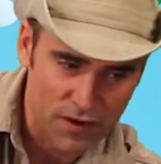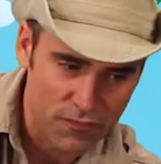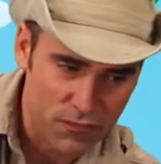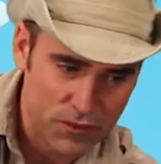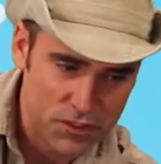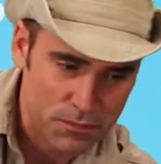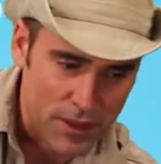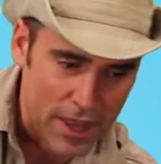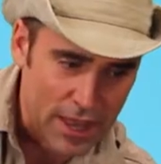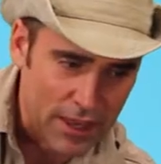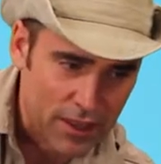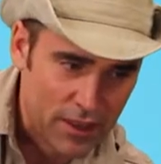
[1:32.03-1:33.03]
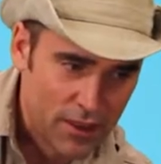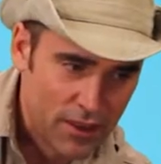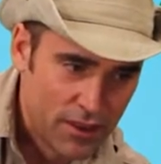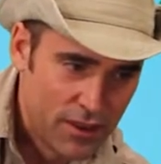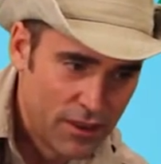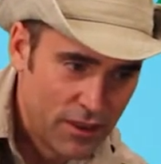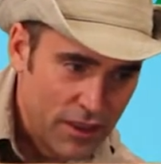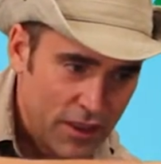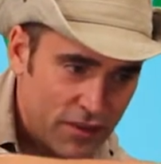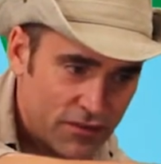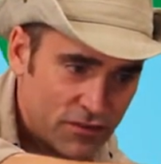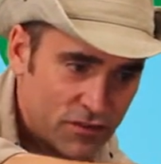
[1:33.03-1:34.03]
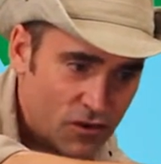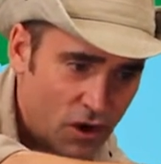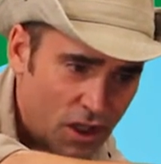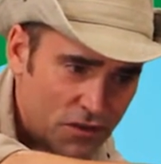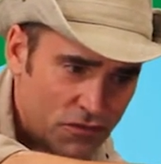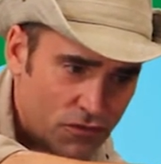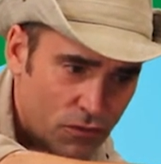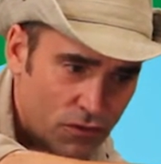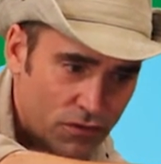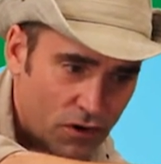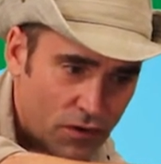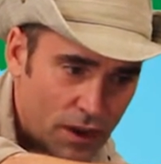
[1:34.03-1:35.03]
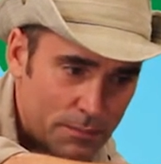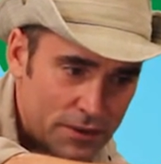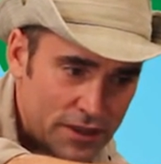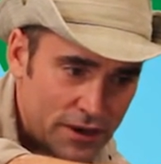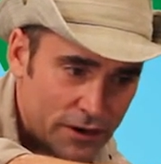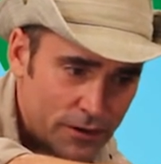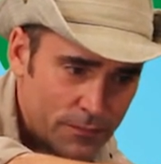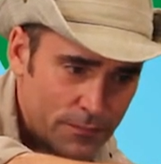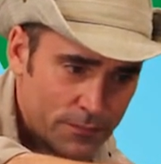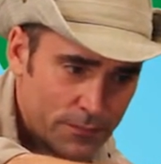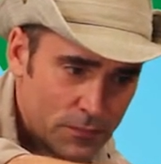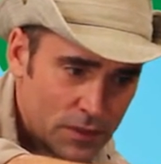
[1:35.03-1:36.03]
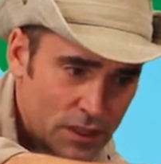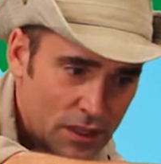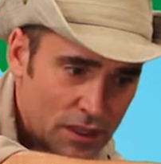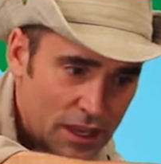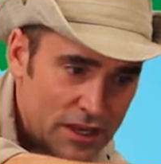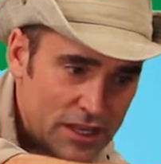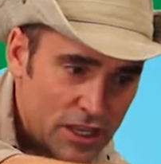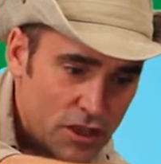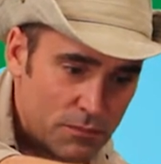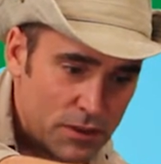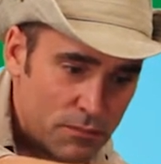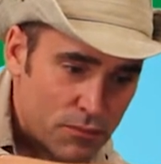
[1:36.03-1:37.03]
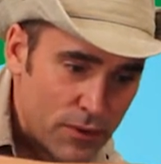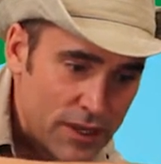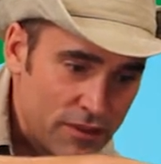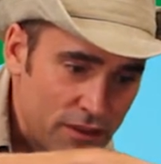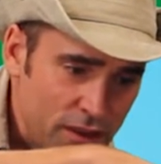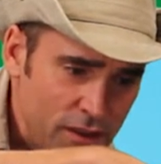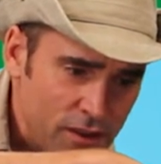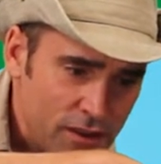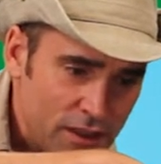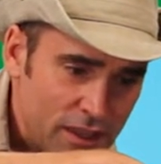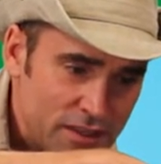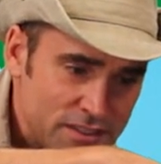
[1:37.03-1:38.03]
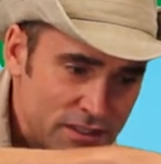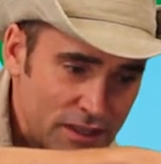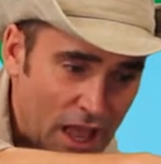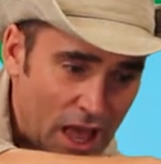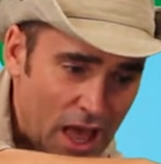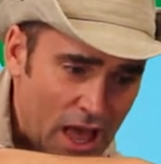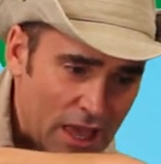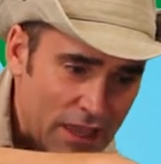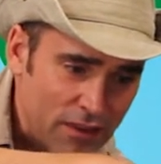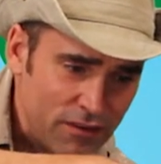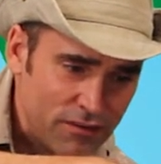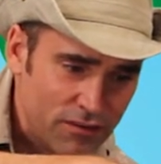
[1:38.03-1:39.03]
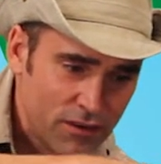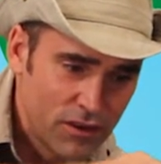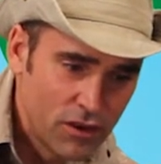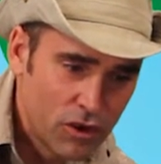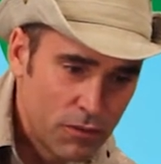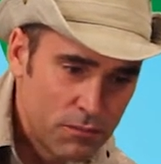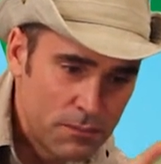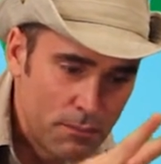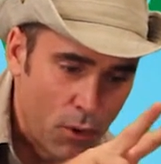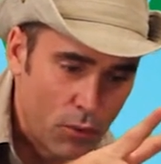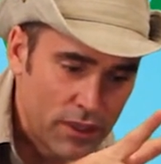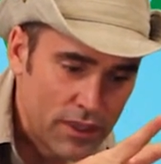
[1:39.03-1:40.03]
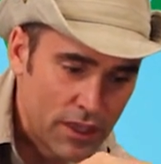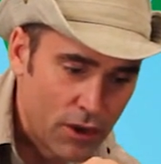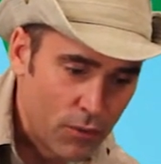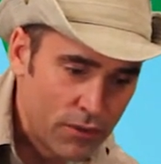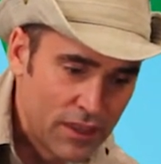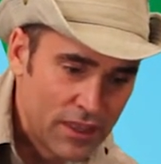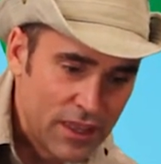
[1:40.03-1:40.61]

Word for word: cover its back, his nostrils are up here, and he could be breathing, his eyes could be poking out,